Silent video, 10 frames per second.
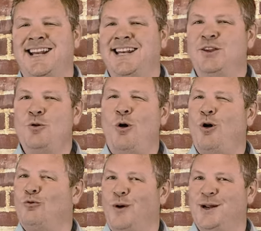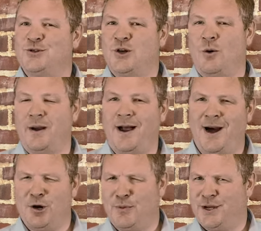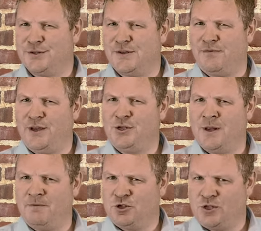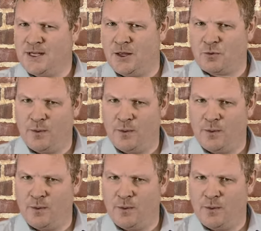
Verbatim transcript: and neither are rates going higher, because inflation levels just hit